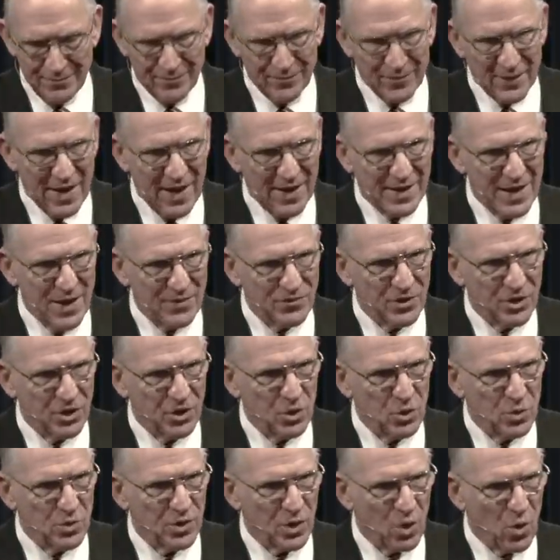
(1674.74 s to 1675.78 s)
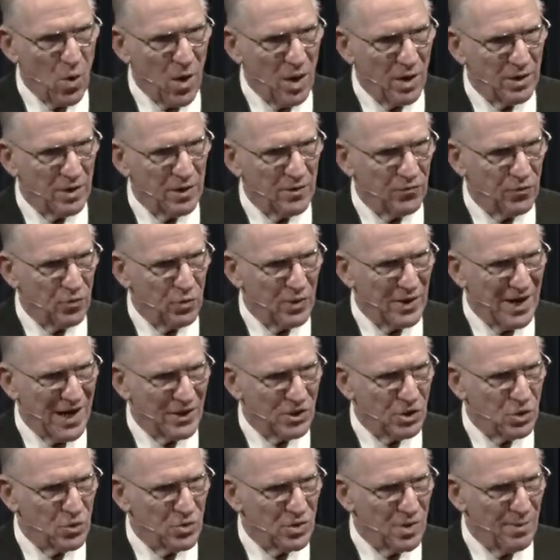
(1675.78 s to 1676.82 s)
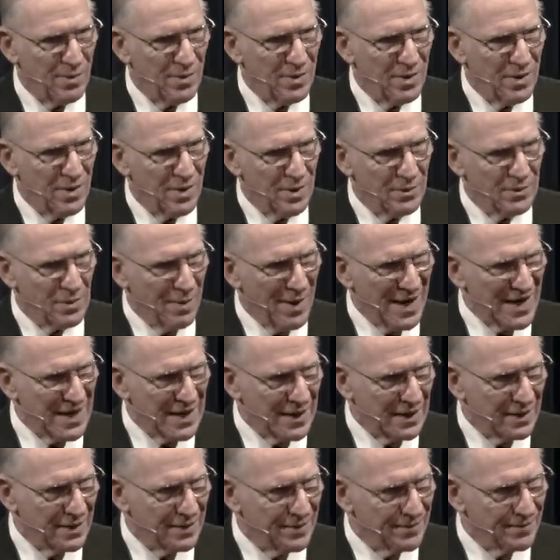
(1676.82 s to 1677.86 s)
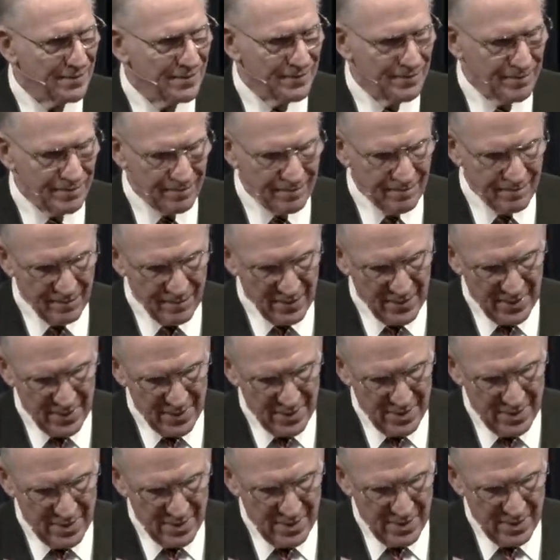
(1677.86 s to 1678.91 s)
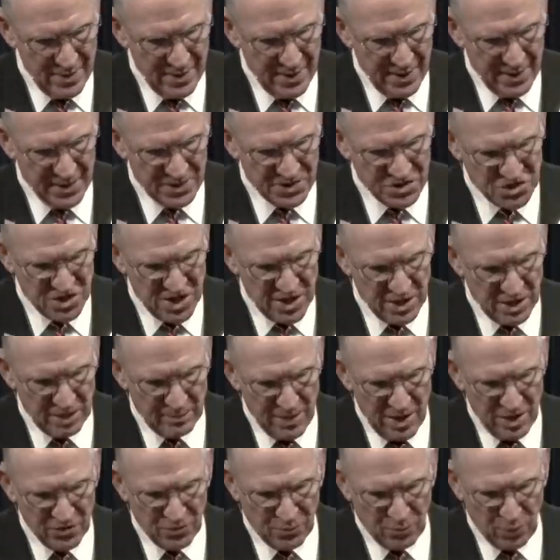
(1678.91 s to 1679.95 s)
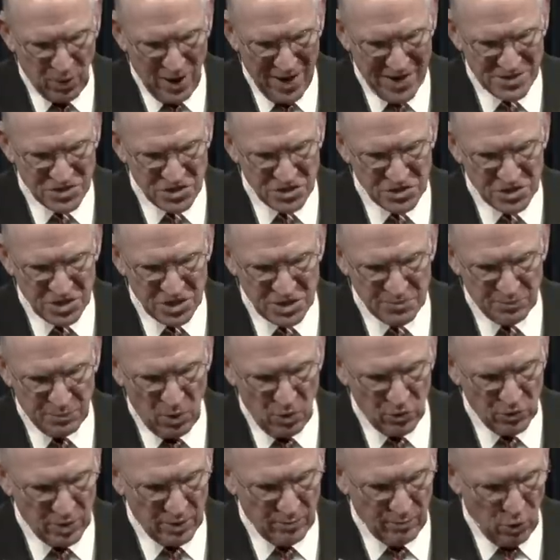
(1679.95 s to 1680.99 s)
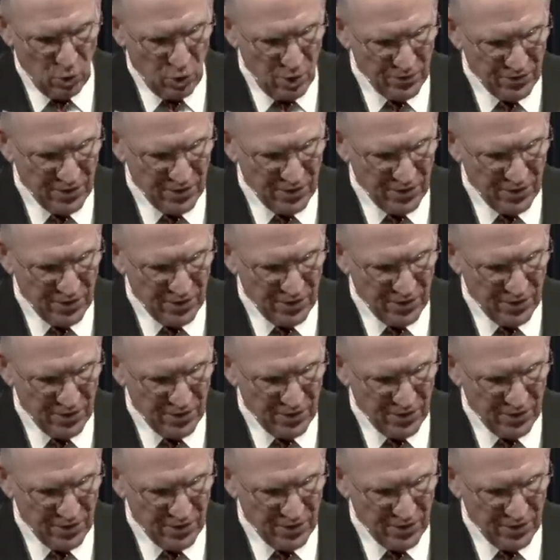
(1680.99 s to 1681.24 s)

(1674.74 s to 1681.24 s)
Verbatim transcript: It had nothing to do with the quality of the food, it had to do with the money. In a single month, prices exploded more